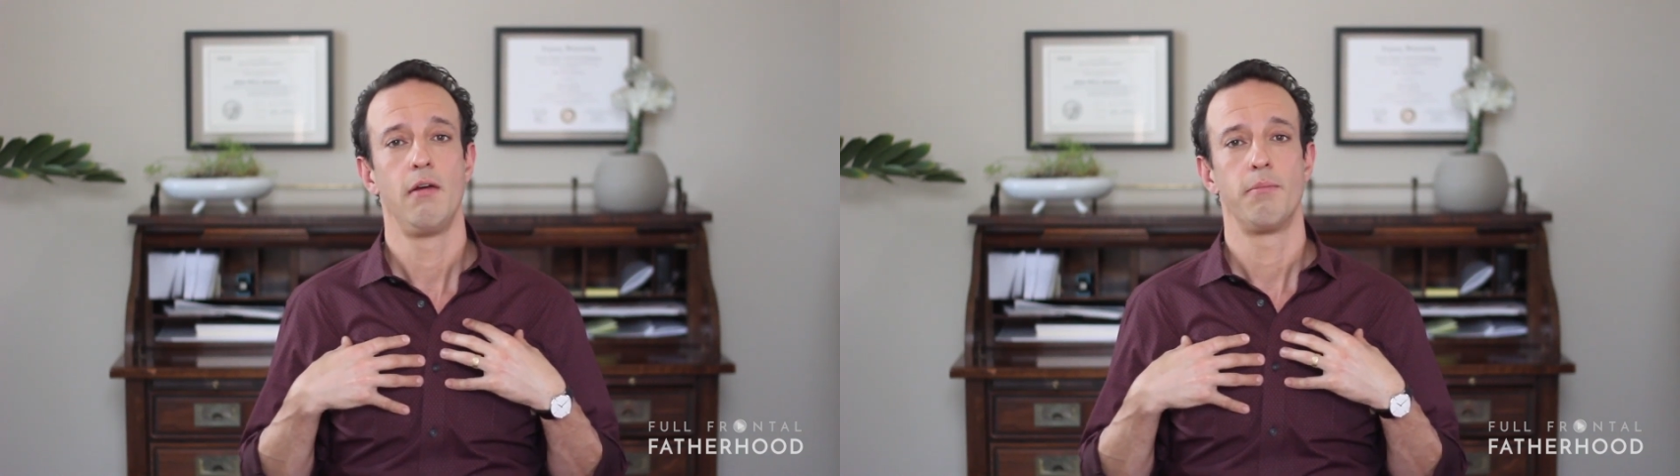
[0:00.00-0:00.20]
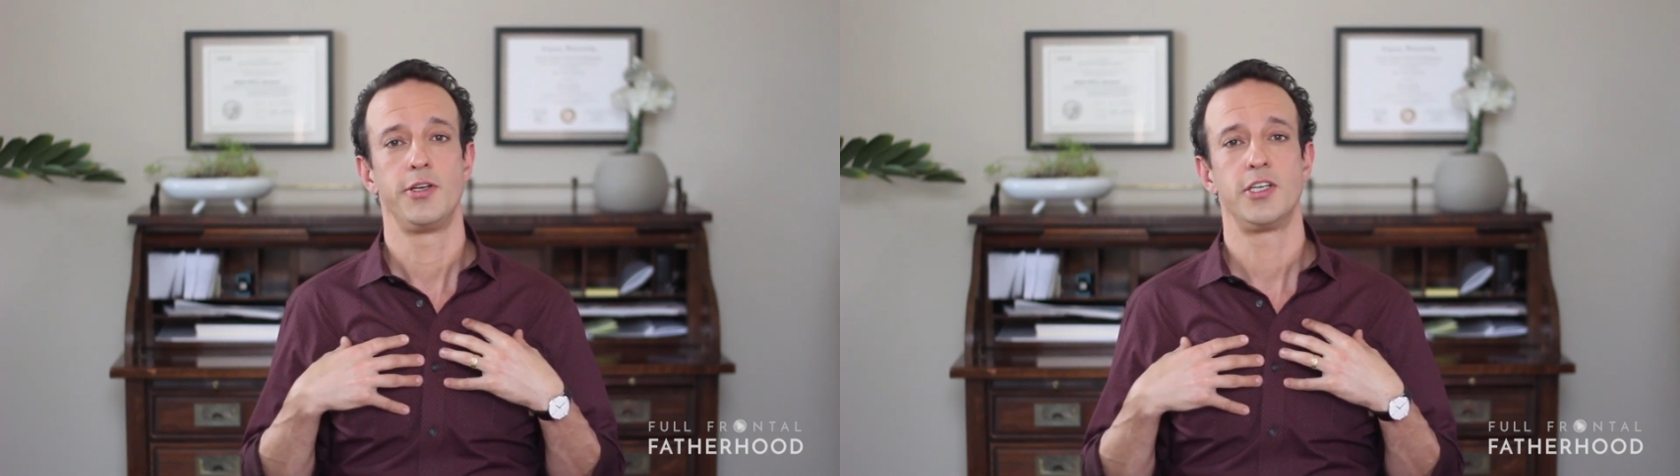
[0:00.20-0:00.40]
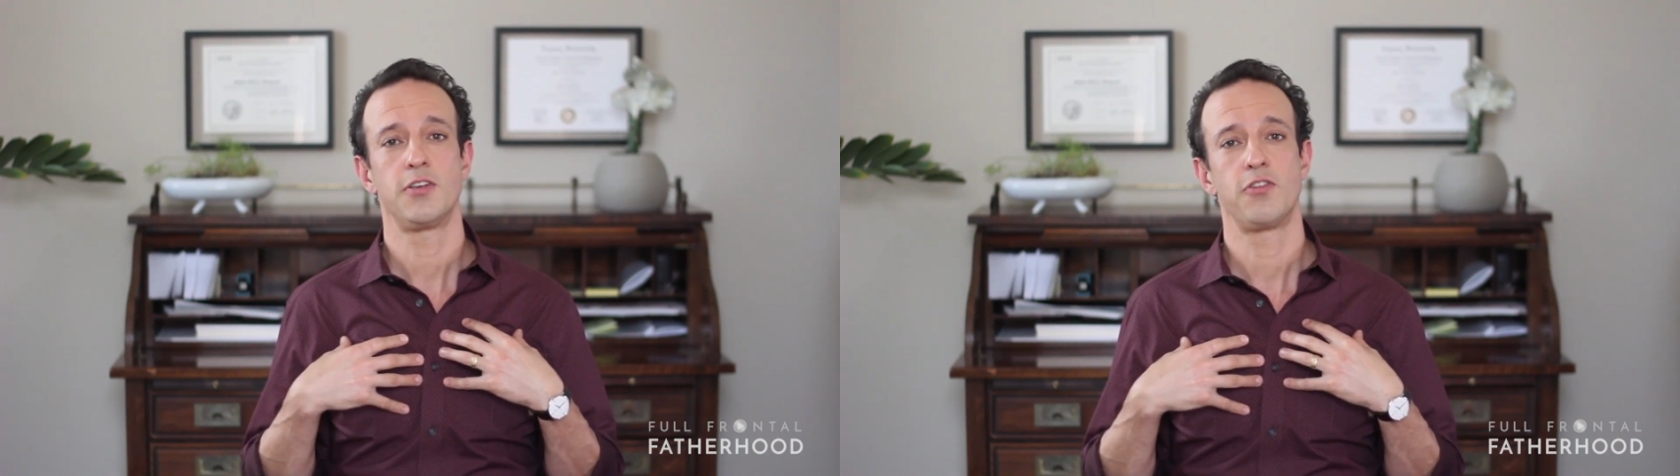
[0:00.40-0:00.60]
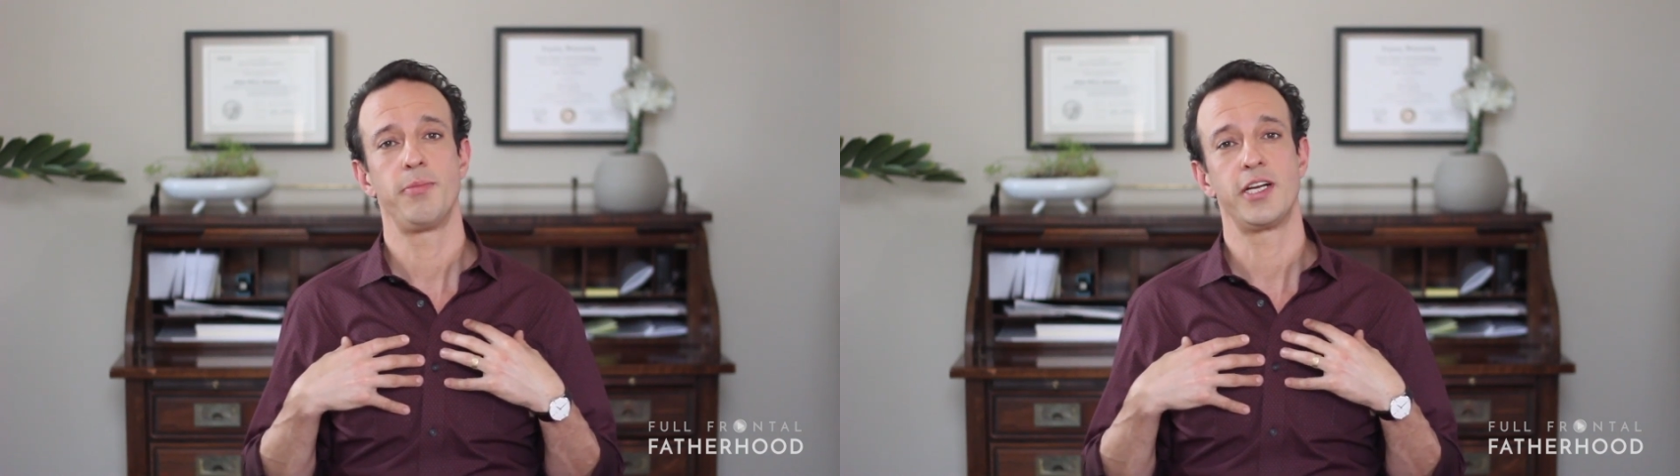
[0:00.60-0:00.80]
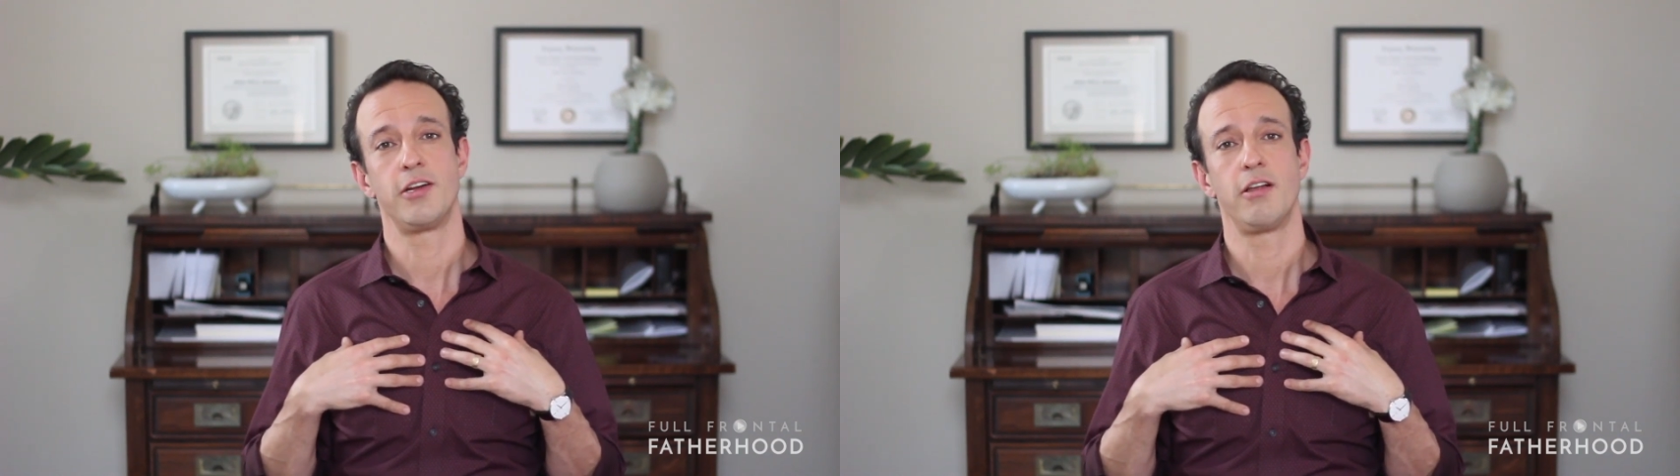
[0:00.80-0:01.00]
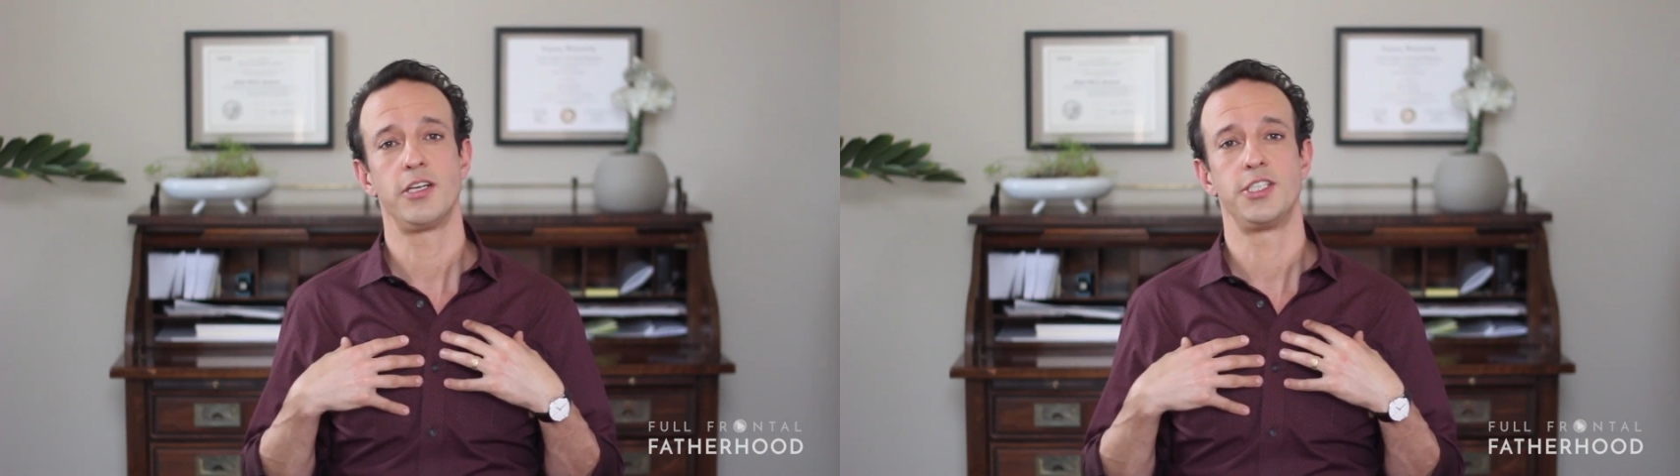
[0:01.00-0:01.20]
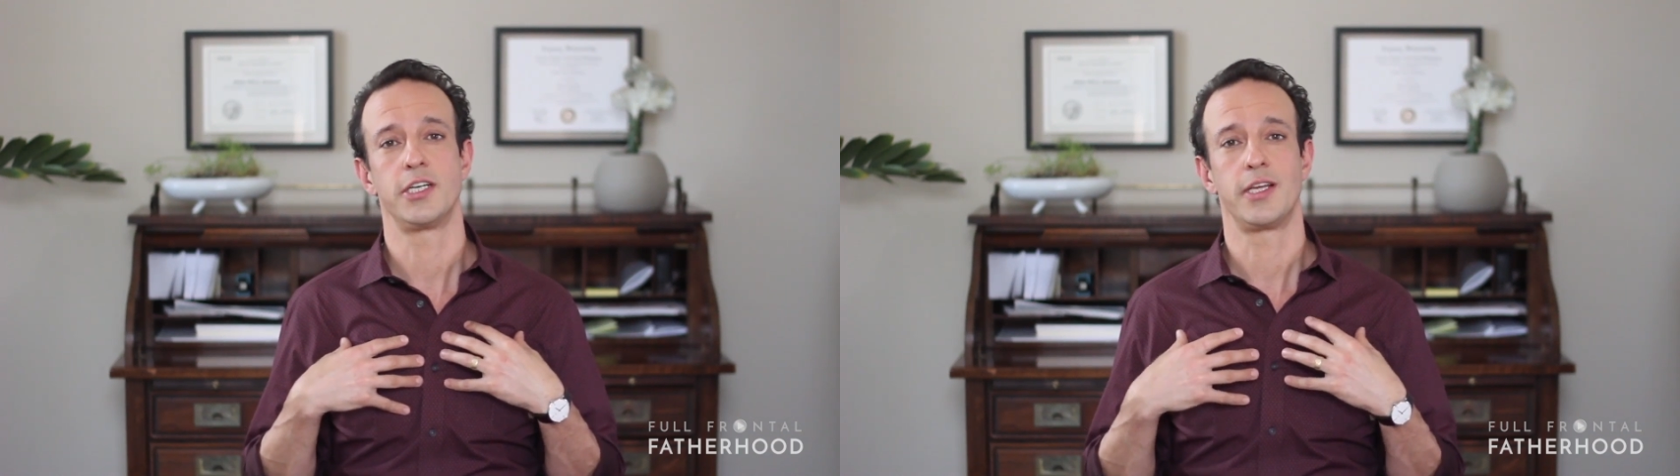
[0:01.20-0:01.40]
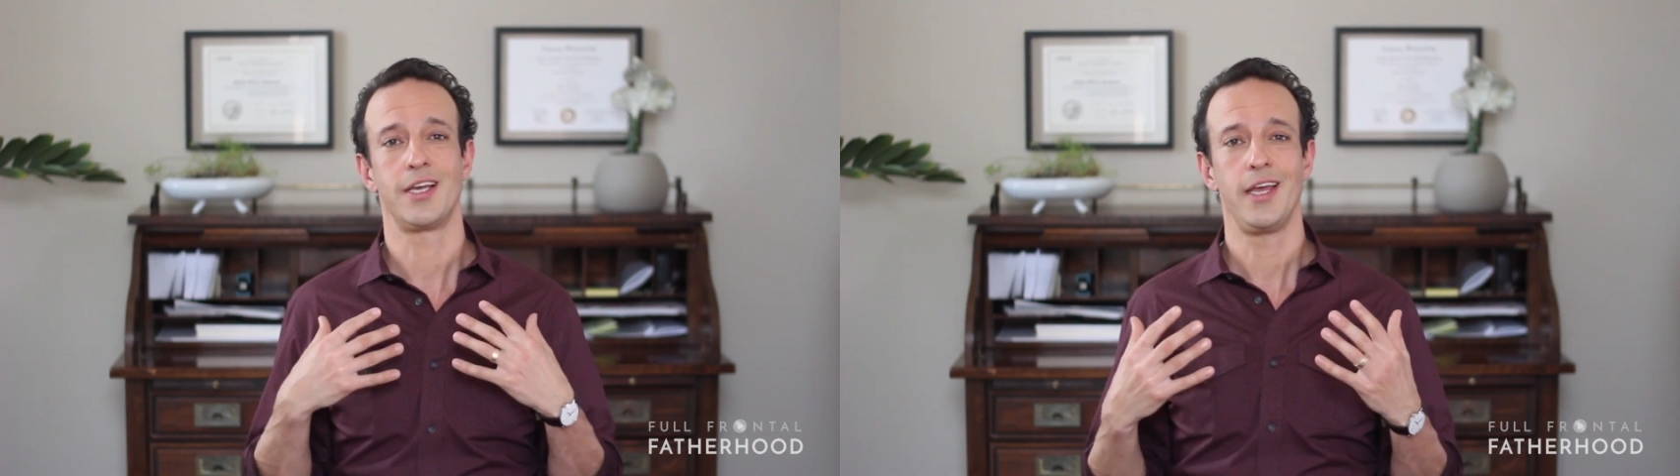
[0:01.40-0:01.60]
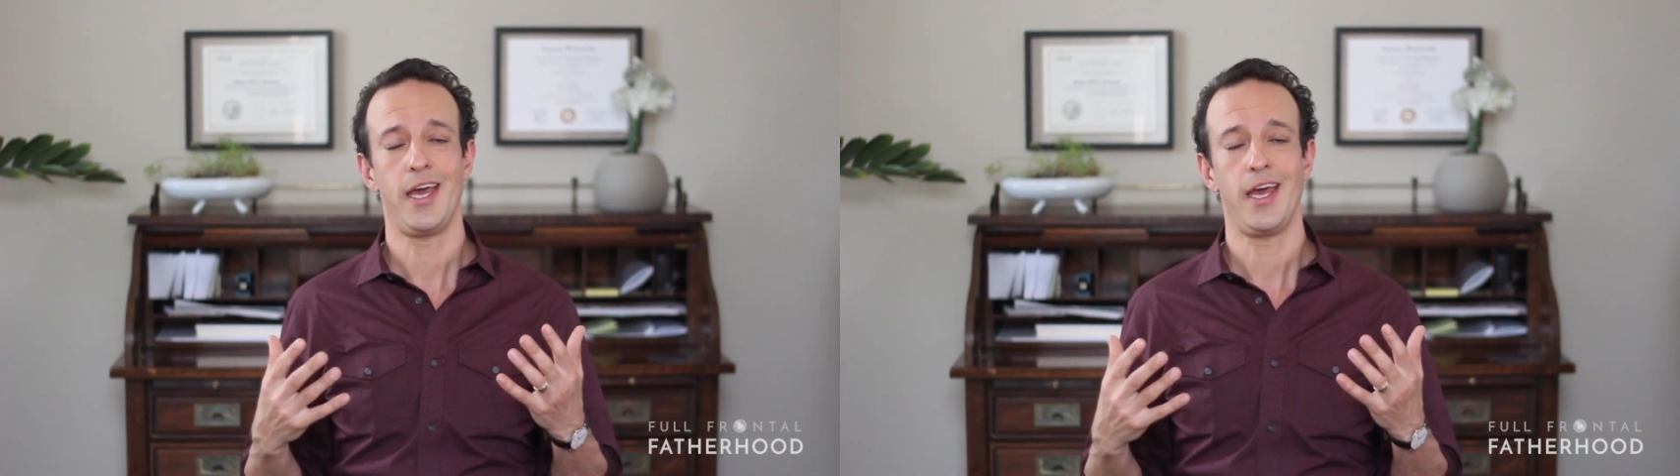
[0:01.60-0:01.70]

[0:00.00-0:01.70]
but just from acknowledging like,